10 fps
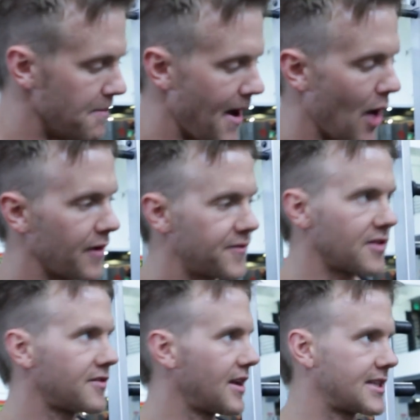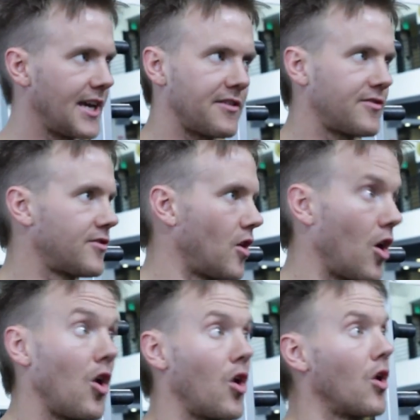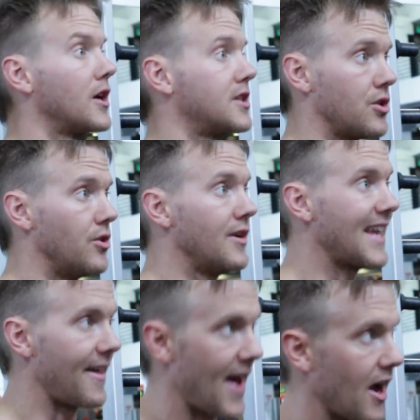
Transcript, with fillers: Powerlifters, that takes a lot longer to get that